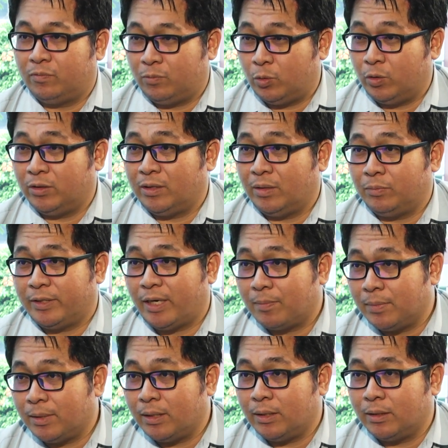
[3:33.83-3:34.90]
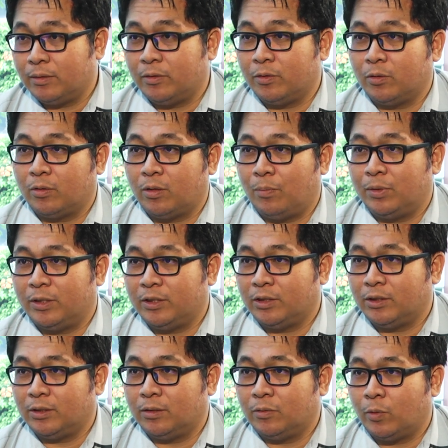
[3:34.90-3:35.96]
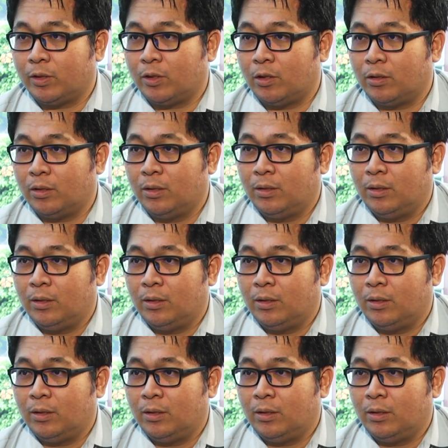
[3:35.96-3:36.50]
to the same segment, competition and whatnot,